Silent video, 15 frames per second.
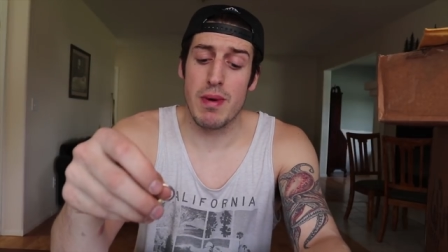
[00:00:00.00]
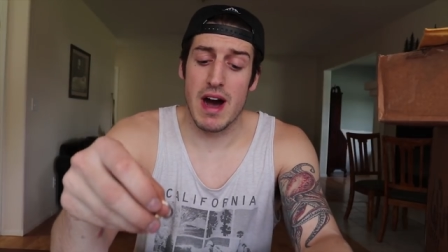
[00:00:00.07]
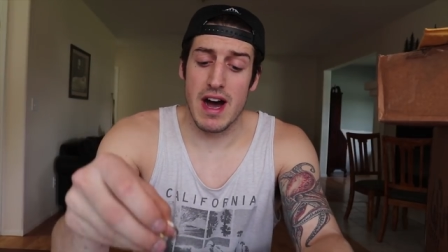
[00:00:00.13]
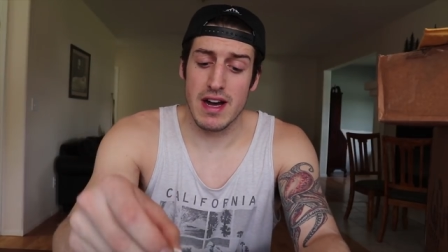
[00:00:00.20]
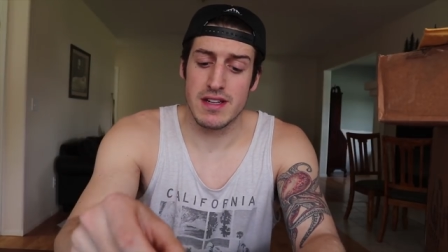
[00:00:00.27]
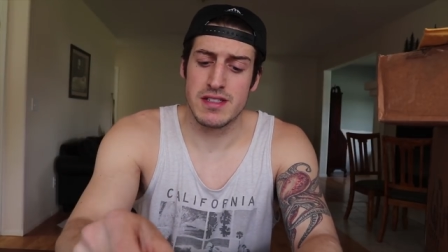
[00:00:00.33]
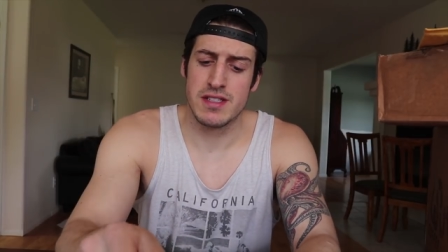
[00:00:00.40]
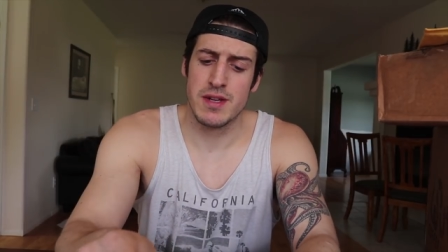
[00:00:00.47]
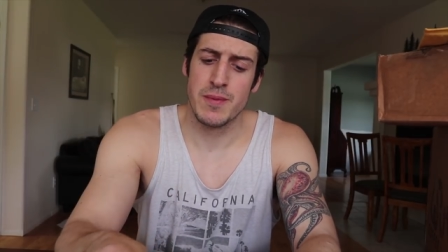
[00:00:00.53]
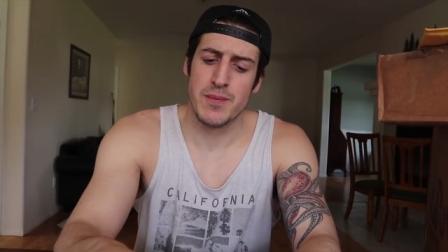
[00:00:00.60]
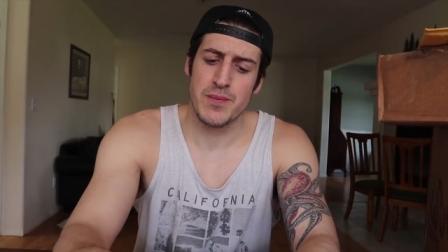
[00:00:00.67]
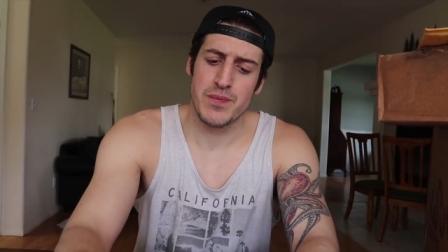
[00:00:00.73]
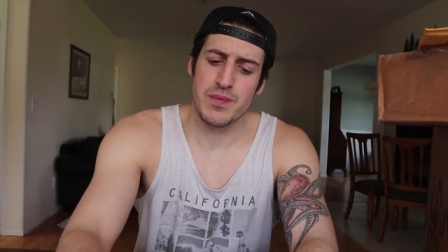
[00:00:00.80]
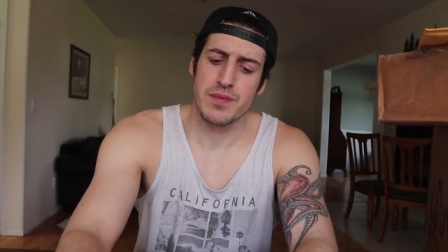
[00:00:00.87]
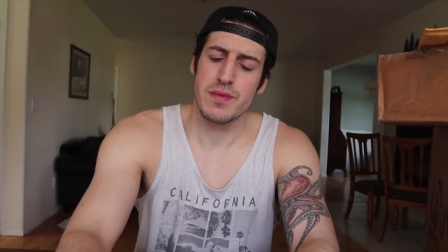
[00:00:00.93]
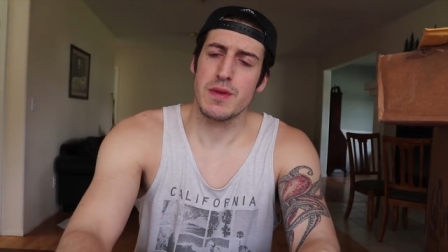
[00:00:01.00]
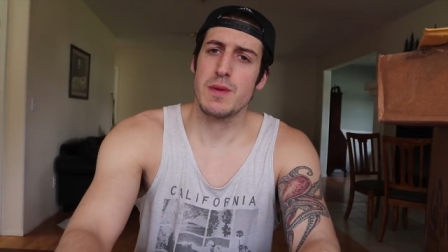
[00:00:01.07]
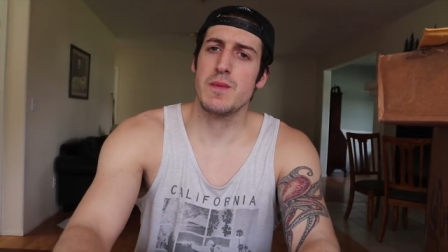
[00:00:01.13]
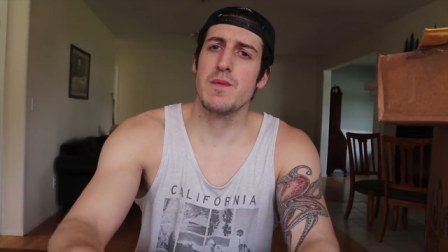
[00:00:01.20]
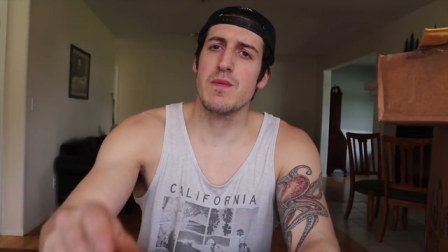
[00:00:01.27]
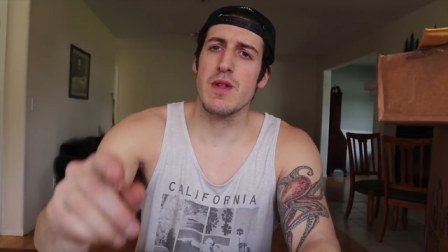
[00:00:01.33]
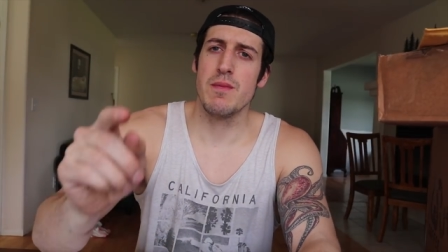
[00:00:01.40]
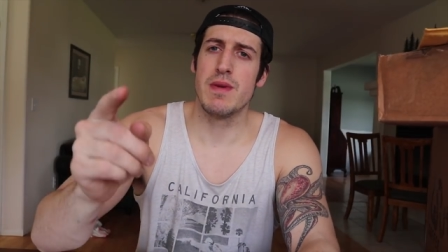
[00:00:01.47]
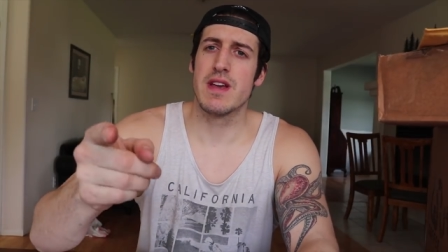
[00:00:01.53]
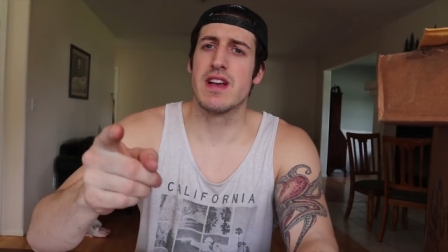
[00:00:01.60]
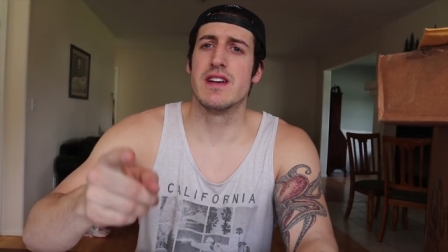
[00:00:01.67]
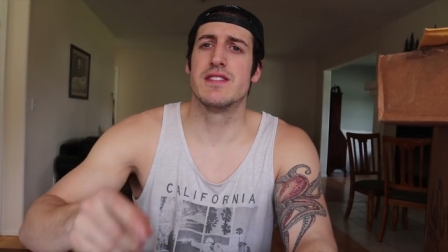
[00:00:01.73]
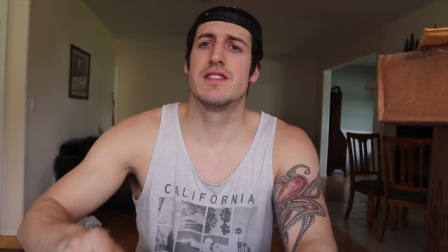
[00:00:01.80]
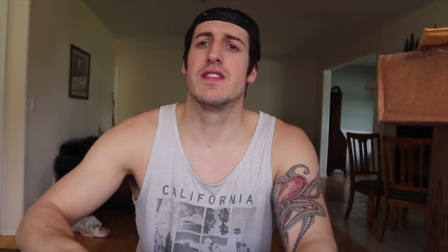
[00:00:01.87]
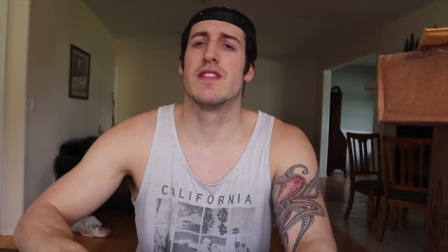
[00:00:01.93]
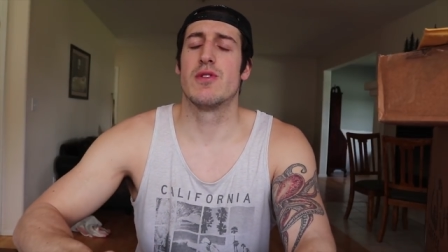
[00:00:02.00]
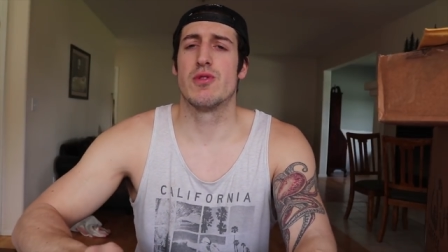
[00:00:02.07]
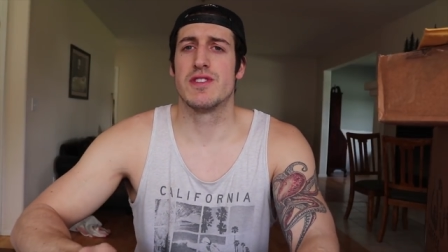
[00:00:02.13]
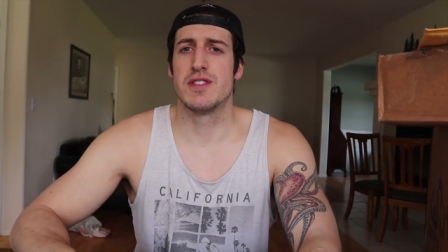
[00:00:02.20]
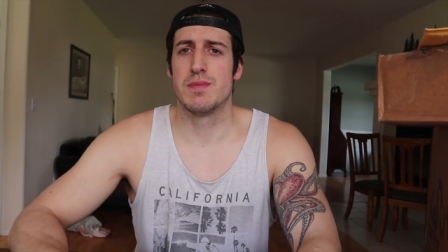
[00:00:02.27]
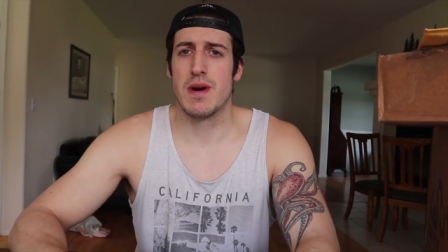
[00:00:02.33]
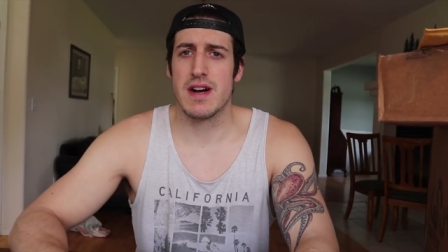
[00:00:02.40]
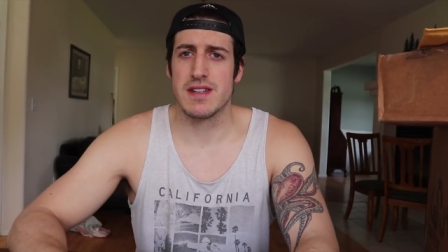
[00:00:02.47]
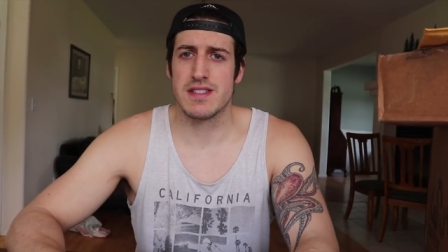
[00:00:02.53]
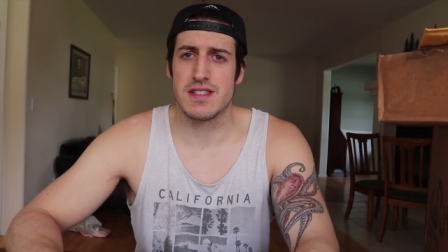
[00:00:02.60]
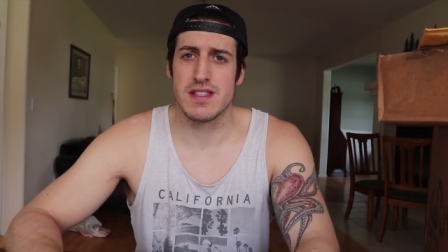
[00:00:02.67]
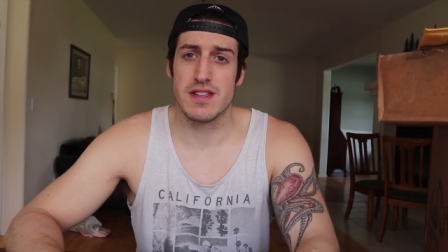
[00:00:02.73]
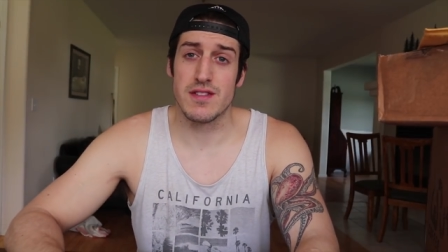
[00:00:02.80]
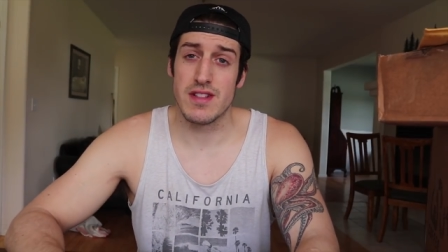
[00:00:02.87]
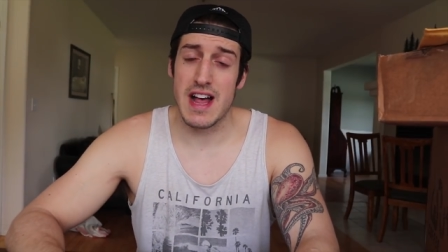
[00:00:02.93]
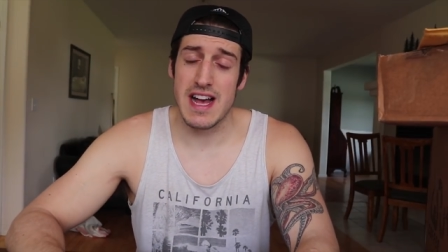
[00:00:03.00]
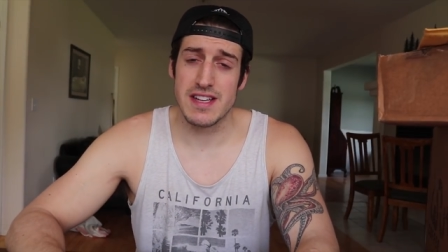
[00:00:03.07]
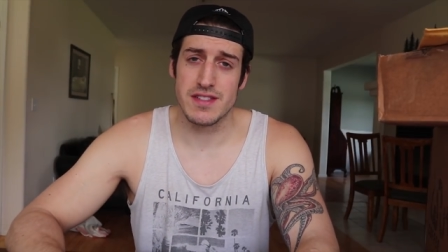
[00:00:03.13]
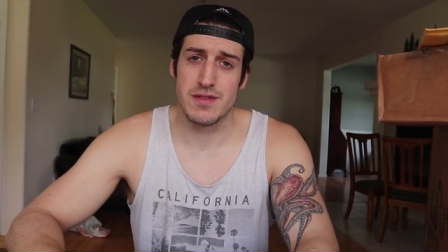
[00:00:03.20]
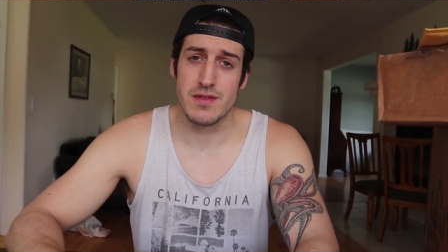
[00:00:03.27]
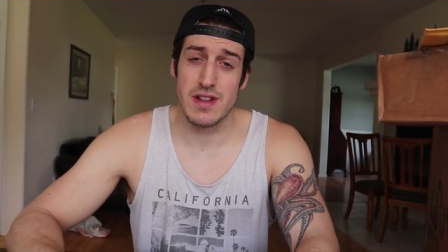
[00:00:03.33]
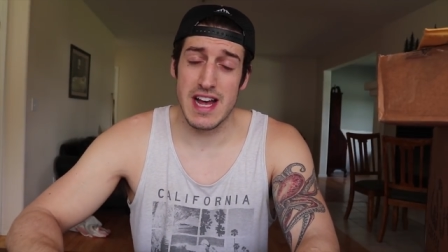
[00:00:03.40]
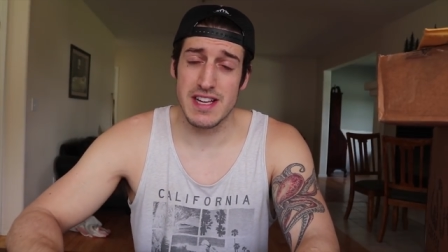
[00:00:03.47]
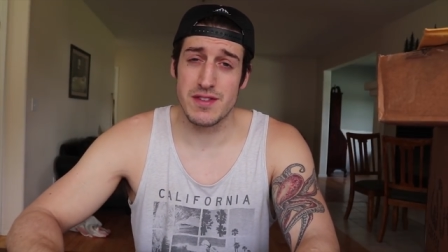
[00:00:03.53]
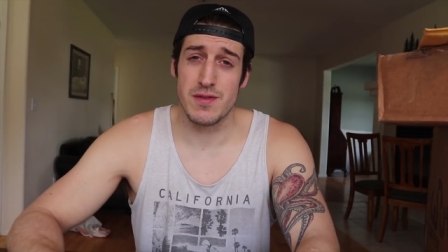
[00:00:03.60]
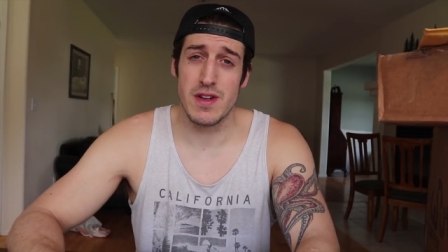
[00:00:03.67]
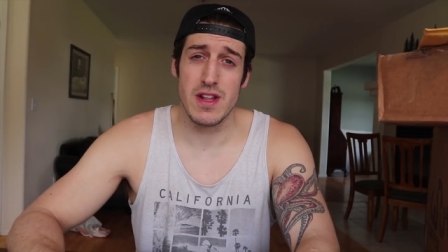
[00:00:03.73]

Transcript: box because the response to the last